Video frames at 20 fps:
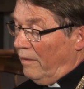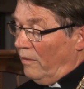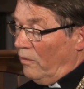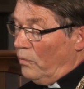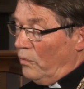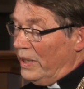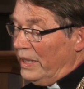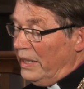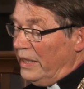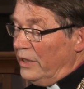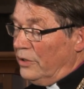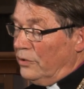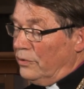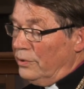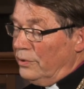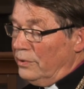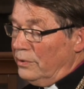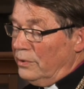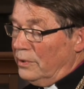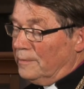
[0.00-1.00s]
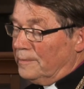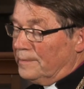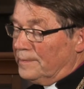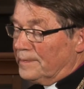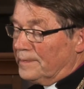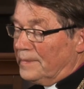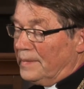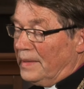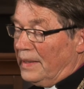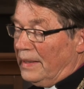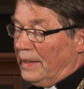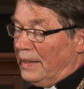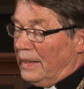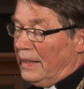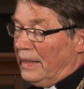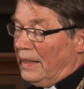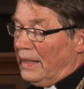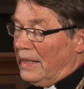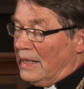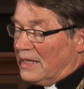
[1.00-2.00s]
We need to
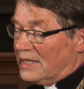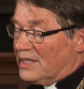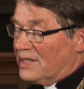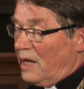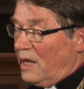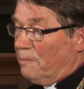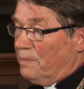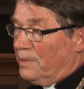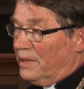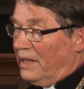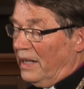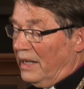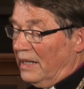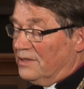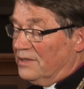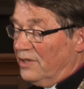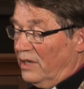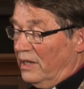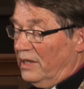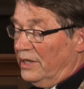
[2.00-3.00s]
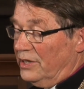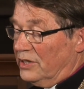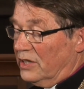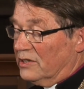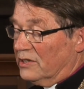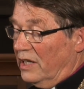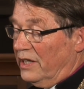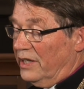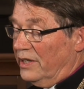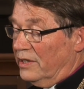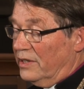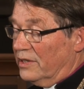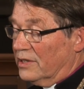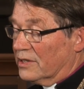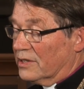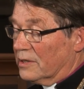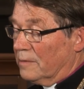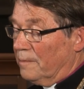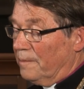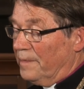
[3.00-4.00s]
accept as religious
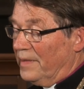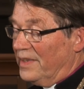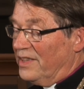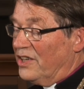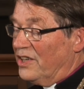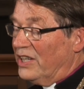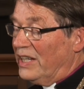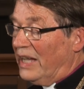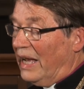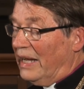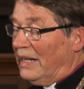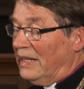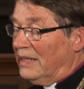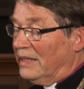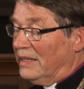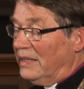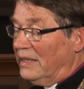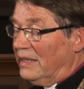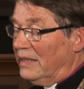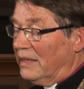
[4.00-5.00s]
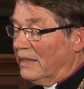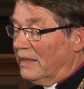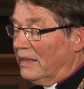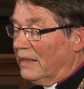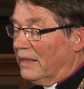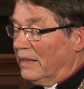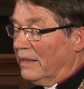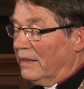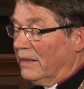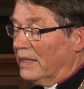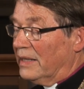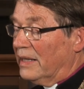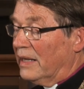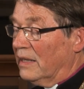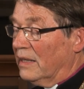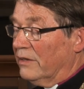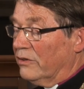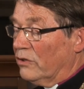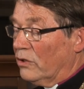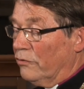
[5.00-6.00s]
leaders the reality that
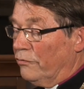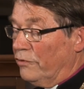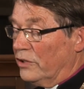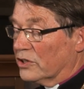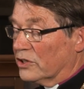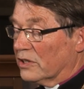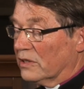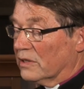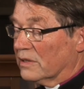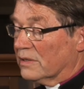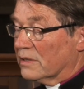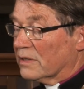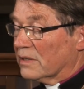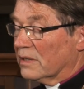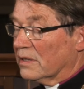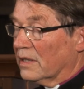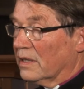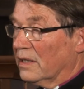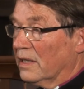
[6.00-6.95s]
health officials,